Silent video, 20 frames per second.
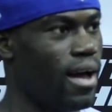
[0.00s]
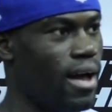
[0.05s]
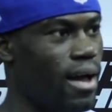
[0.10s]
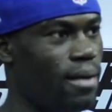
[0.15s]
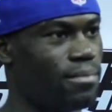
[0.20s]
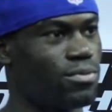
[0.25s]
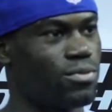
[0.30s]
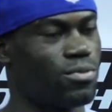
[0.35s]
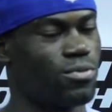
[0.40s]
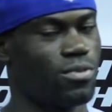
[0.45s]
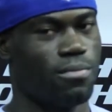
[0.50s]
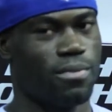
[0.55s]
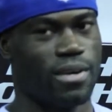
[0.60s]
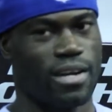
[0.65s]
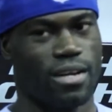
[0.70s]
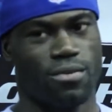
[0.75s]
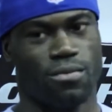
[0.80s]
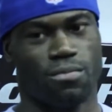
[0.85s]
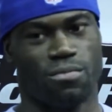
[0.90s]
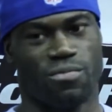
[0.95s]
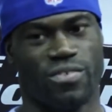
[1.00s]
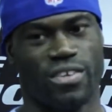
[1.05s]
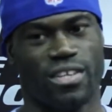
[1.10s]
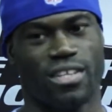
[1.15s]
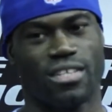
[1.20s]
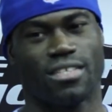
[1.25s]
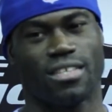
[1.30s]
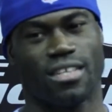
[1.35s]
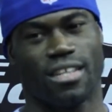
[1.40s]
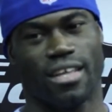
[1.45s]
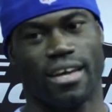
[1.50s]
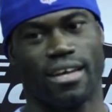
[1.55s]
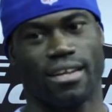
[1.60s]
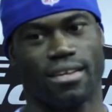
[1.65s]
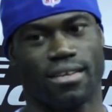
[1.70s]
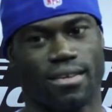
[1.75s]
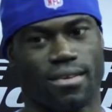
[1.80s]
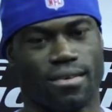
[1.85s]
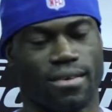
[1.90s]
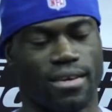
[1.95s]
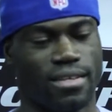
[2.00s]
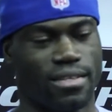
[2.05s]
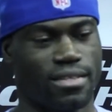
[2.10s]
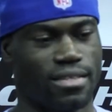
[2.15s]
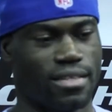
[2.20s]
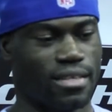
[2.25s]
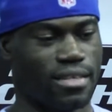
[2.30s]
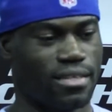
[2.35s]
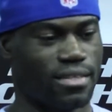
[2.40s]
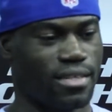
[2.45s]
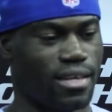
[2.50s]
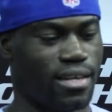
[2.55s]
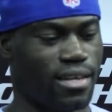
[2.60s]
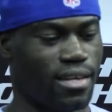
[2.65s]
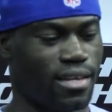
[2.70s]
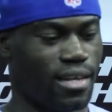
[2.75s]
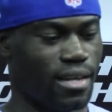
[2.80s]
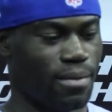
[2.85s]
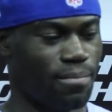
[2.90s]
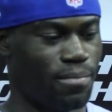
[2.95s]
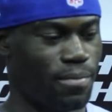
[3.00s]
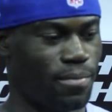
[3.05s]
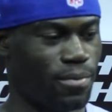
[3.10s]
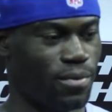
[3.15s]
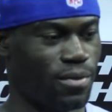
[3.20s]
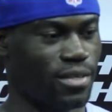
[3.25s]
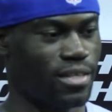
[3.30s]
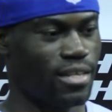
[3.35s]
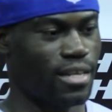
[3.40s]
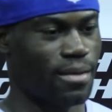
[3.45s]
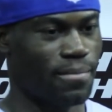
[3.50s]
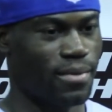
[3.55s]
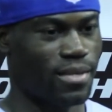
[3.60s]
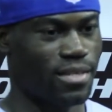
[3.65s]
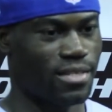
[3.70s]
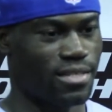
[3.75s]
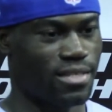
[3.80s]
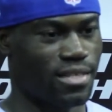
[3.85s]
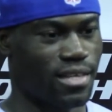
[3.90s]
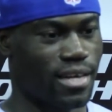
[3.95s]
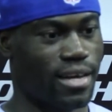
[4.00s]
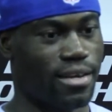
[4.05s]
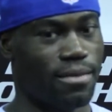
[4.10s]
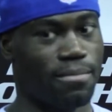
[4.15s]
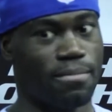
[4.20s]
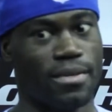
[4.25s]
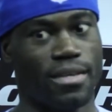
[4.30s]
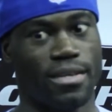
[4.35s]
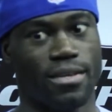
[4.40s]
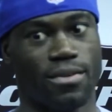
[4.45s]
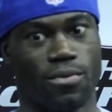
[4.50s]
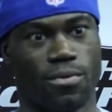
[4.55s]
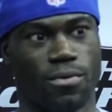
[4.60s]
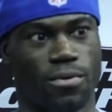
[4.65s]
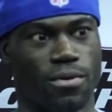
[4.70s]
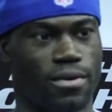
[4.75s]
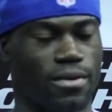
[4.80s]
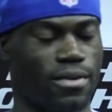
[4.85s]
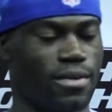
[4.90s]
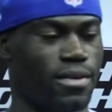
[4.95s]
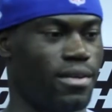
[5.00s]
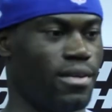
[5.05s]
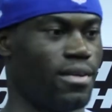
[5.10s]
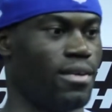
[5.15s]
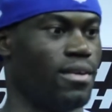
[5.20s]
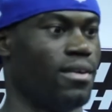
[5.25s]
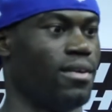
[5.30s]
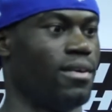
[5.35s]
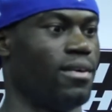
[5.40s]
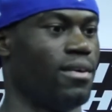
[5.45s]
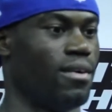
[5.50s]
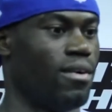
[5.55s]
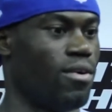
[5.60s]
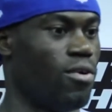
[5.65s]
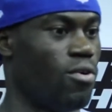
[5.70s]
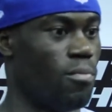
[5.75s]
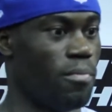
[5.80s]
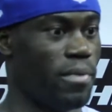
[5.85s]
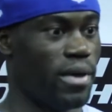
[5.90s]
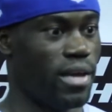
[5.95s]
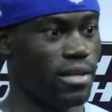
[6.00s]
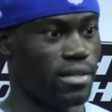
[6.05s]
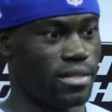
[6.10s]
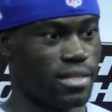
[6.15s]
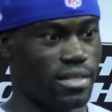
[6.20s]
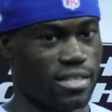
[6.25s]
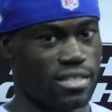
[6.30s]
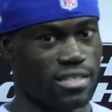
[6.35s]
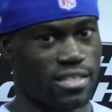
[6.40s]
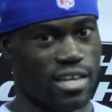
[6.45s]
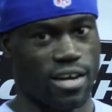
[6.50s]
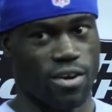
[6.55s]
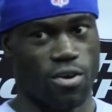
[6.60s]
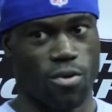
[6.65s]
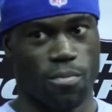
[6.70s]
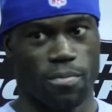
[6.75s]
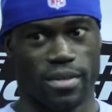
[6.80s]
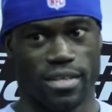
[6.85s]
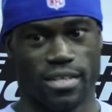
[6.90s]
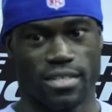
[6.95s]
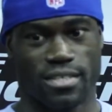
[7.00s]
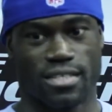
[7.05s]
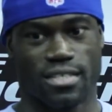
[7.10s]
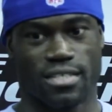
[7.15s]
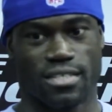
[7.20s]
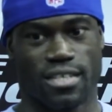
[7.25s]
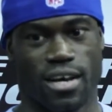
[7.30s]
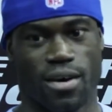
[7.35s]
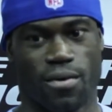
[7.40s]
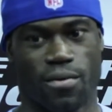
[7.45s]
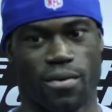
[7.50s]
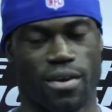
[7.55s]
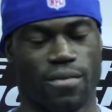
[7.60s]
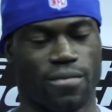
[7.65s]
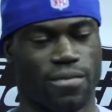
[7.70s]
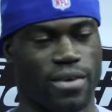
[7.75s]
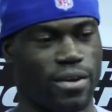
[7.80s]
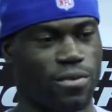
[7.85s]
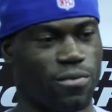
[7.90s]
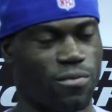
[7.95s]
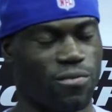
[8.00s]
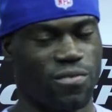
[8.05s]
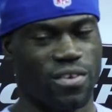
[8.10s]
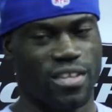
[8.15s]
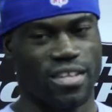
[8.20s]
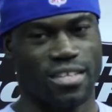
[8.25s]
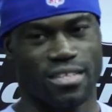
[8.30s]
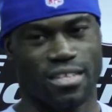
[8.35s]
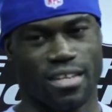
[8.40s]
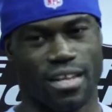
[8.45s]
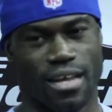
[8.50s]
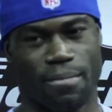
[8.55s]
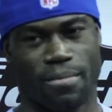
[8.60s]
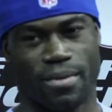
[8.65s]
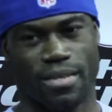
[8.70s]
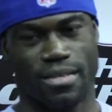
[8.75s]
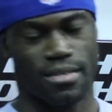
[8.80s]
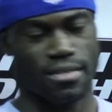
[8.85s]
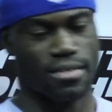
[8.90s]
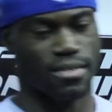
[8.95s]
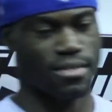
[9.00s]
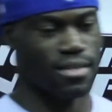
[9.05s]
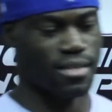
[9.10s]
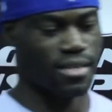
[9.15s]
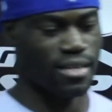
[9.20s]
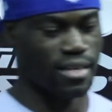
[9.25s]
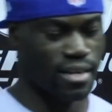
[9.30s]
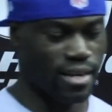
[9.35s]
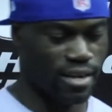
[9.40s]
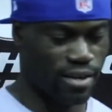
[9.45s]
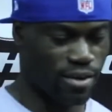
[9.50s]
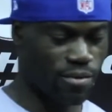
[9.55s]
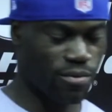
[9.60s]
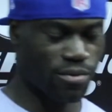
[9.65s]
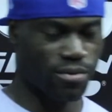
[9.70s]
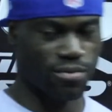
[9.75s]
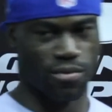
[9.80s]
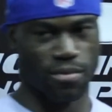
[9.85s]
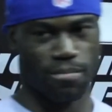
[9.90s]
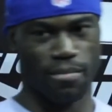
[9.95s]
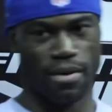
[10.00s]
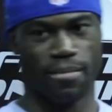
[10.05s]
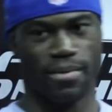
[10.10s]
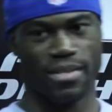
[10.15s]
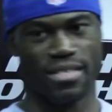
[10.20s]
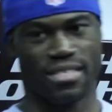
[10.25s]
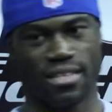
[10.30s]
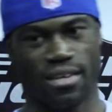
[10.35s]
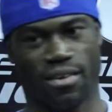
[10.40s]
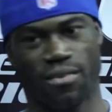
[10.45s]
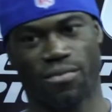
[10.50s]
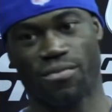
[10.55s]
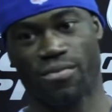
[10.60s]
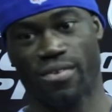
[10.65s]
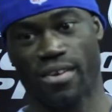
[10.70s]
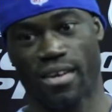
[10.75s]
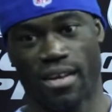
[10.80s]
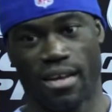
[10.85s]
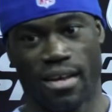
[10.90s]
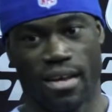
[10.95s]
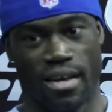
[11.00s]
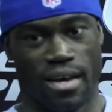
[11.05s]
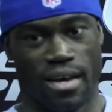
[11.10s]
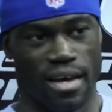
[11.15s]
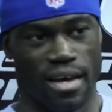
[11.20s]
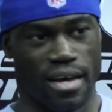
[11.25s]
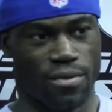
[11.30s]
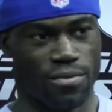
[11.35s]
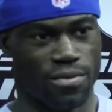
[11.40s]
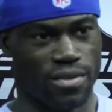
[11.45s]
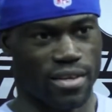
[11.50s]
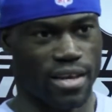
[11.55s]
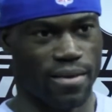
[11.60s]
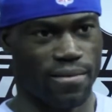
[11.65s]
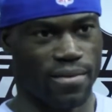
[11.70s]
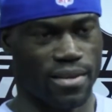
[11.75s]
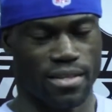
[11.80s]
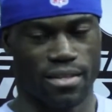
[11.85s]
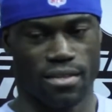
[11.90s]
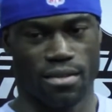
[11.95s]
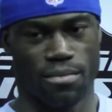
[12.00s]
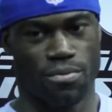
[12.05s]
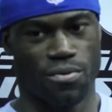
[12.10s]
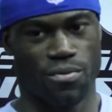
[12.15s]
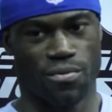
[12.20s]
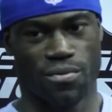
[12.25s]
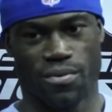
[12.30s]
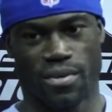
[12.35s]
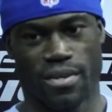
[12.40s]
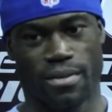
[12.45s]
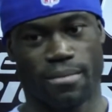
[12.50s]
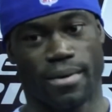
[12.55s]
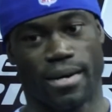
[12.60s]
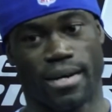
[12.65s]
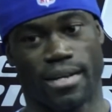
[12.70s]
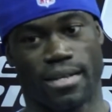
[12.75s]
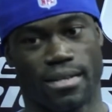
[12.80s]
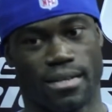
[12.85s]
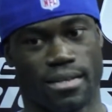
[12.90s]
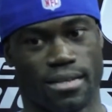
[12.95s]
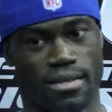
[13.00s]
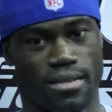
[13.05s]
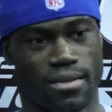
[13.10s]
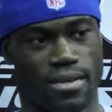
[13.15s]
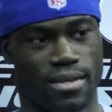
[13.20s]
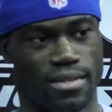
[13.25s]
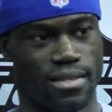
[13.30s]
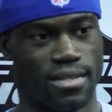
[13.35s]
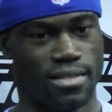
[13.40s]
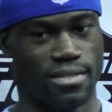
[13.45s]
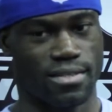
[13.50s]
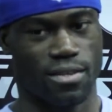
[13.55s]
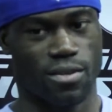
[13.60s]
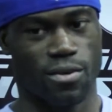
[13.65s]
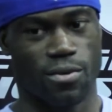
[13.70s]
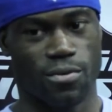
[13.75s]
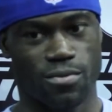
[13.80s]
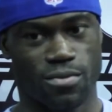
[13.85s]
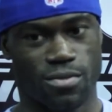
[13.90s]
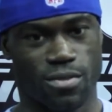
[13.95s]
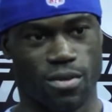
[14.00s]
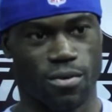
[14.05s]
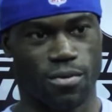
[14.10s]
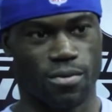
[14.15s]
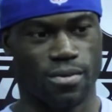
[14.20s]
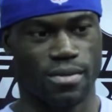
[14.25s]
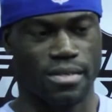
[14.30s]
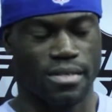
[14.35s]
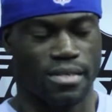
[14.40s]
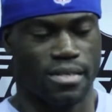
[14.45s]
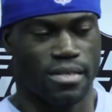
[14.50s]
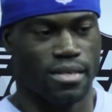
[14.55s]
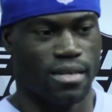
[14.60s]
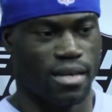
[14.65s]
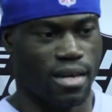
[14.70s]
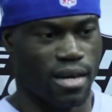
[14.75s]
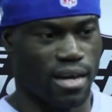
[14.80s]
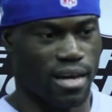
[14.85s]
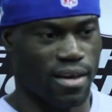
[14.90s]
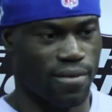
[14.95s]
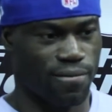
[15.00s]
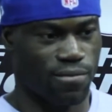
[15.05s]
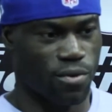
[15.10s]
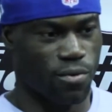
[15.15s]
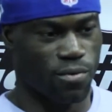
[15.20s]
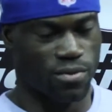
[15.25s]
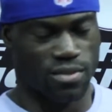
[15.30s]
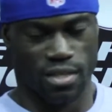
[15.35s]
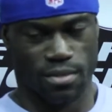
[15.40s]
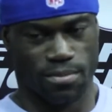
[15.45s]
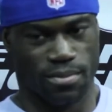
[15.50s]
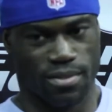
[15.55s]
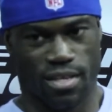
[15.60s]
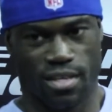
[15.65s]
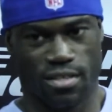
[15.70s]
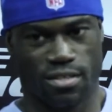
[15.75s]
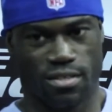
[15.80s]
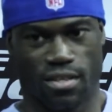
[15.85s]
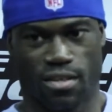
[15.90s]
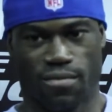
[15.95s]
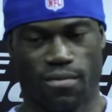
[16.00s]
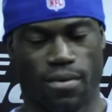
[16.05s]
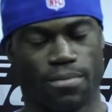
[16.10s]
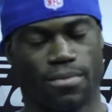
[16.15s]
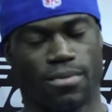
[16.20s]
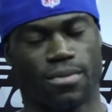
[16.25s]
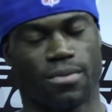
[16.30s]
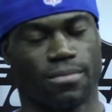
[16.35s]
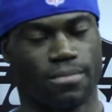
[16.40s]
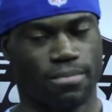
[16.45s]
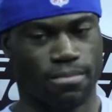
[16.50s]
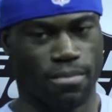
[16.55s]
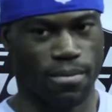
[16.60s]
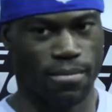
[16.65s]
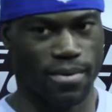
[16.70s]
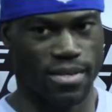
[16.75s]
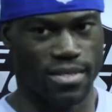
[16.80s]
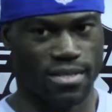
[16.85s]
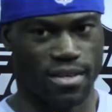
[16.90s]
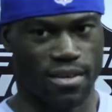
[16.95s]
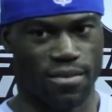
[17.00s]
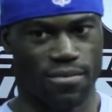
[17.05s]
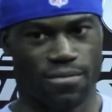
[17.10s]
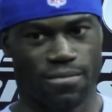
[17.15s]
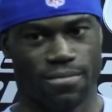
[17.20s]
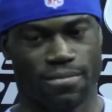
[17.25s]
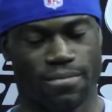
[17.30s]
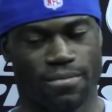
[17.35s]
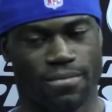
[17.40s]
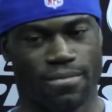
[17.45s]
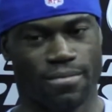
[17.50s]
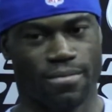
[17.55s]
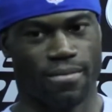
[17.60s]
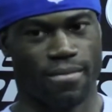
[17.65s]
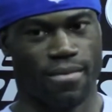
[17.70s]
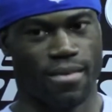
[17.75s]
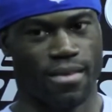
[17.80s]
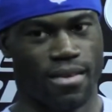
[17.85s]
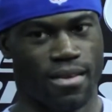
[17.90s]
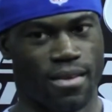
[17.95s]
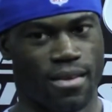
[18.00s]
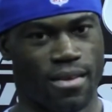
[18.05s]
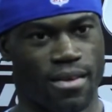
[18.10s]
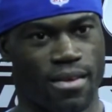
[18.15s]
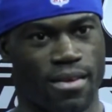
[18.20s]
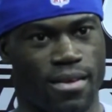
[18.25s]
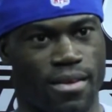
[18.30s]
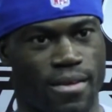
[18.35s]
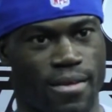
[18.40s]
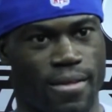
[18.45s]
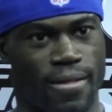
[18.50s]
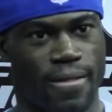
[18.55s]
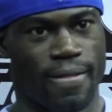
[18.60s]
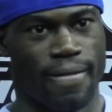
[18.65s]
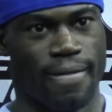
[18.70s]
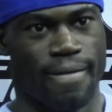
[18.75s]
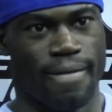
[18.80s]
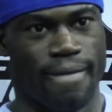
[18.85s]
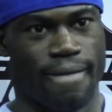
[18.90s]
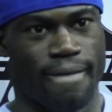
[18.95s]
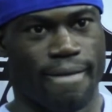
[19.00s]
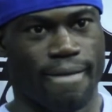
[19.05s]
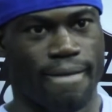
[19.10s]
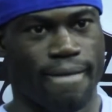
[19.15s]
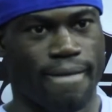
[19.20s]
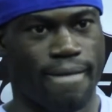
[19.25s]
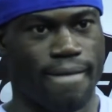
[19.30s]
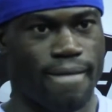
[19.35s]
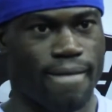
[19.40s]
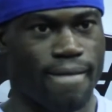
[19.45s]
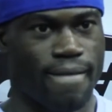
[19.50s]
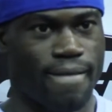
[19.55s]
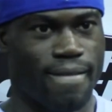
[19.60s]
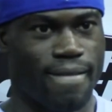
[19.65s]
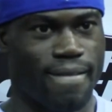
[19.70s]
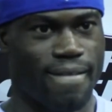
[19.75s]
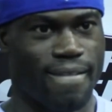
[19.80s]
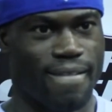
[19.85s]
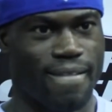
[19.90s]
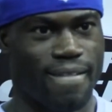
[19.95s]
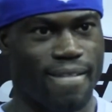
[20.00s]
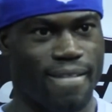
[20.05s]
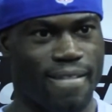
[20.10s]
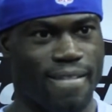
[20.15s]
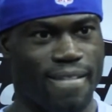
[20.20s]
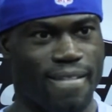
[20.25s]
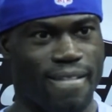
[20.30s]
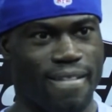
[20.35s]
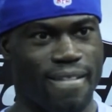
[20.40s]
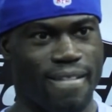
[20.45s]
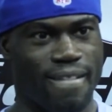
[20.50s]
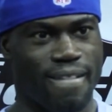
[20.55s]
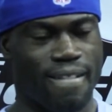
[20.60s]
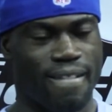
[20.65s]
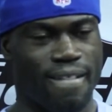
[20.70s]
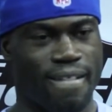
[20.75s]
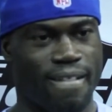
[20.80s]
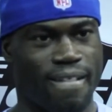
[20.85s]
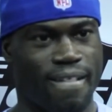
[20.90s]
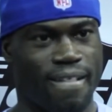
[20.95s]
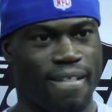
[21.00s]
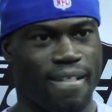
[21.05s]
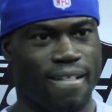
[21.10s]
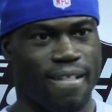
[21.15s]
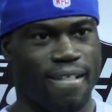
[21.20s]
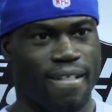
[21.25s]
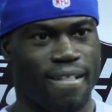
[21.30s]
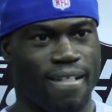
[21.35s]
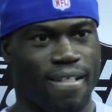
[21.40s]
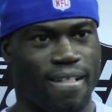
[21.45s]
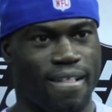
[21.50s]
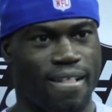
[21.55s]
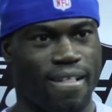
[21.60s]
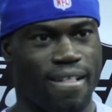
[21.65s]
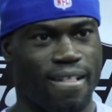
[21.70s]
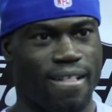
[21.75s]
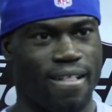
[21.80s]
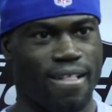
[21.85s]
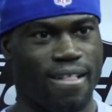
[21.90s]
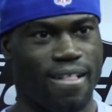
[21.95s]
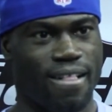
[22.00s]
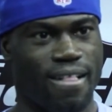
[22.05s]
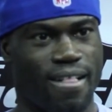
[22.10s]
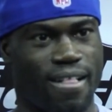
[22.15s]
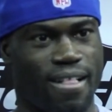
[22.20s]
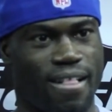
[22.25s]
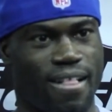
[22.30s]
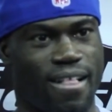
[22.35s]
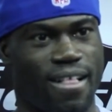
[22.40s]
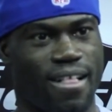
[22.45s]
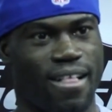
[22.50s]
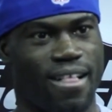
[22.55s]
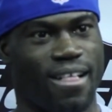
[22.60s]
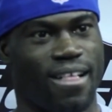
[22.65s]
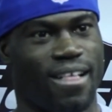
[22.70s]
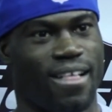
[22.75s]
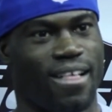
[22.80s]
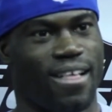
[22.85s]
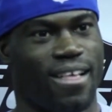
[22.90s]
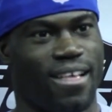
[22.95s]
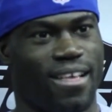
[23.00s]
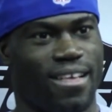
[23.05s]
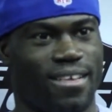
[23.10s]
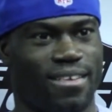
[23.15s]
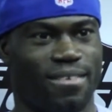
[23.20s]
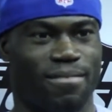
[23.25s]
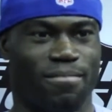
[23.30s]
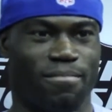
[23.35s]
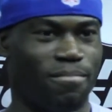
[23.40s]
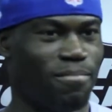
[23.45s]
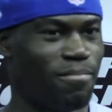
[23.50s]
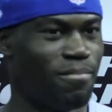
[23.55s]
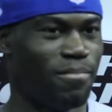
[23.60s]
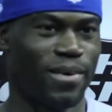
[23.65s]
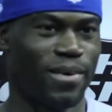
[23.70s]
Absolutely, but I don't feed into that. You know, I think that a lot of people looking at me as the guy to beat or, oh, man, can this guy go up against this guy or whatever. I don't feed into that because, again, I go in the ring by myself. I don't think I have anything to prove to anybody. You know, I did this alone, so I have no one's expectation to live up to but myself. All right, well, what went through your head when Chael Sonnen said that you're ready for all contenders and you pointed to Anderson Silva's